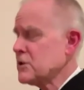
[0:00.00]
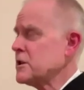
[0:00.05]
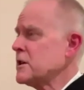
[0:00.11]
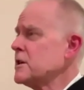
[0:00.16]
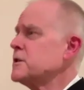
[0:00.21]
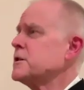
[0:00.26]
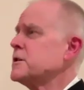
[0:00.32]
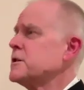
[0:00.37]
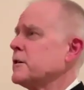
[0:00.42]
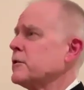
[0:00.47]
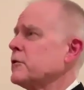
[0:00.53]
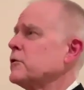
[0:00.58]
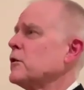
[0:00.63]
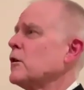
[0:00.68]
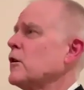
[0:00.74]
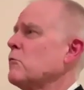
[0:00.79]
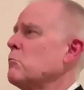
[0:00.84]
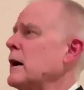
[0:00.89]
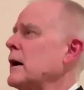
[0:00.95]

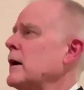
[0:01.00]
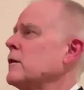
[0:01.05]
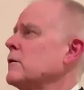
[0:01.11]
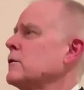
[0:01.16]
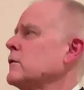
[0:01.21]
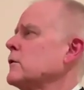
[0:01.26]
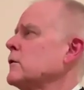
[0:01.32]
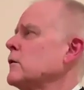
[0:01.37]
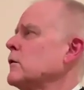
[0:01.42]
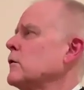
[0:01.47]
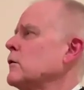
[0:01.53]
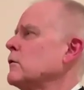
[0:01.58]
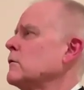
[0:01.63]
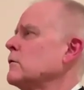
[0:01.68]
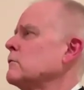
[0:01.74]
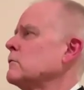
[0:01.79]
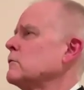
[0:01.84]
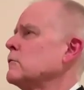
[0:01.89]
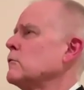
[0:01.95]
teachings about
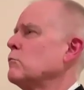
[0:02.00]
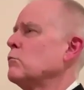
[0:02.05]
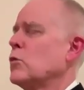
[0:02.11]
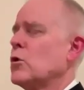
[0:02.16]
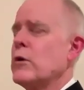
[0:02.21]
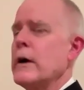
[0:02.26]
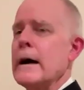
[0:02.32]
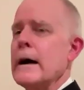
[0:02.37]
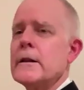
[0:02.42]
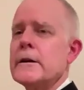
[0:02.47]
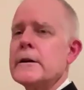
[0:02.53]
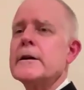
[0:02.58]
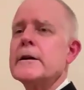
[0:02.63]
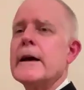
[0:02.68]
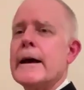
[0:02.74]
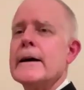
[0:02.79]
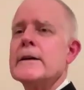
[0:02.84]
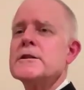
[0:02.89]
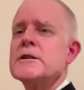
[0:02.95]

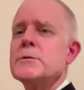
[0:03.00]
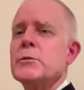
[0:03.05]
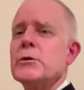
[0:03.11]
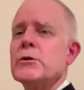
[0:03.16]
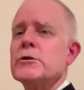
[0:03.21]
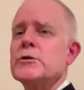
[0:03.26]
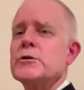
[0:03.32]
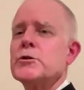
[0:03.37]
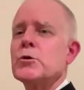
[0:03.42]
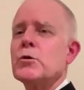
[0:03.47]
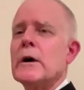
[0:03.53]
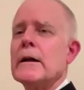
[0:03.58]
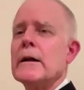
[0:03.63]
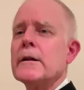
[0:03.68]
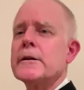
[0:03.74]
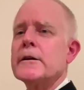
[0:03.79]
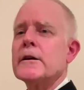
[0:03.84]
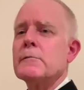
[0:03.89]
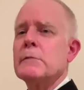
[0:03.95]
morality and
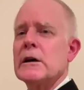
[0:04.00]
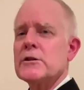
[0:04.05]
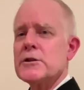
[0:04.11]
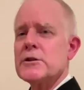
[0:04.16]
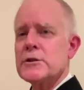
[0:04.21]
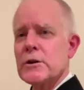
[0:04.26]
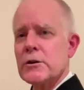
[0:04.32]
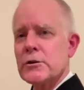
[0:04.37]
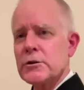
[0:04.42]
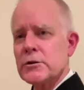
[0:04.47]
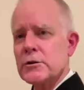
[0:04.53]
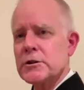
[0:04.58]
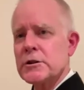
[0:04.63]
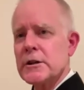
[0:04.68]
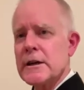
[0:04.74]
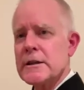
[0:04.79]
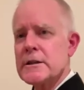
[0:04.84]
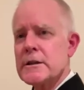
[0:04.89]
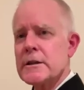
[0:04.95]
spirituality, about social
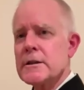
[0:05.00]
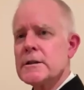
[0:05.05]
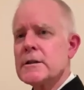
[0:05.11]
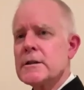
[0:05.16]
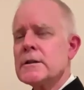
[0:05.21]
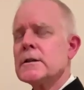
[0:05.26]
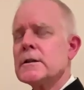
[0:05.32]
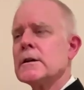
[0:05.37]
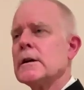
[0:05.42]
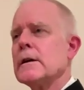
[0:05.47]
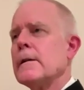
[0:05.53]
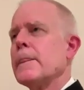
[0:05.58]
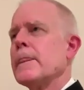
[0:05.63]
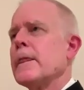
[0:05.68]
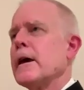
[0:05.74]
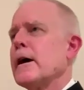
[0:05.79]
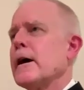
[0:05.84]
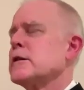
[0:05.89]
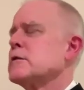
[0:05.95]
justice
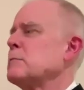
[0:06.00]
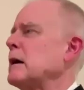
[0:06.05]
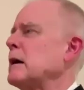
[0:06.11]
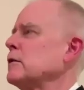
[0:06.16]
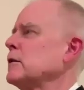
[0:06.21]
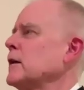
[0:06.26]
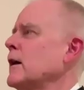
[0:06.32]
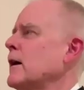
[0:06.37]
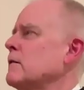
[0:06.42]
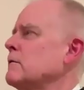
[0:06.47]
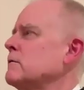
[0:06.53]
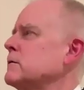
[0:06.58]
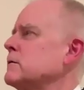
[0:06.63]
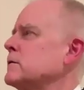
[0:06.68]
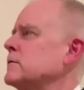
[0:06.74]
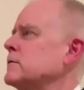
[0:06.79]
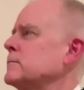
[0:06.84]
and about love.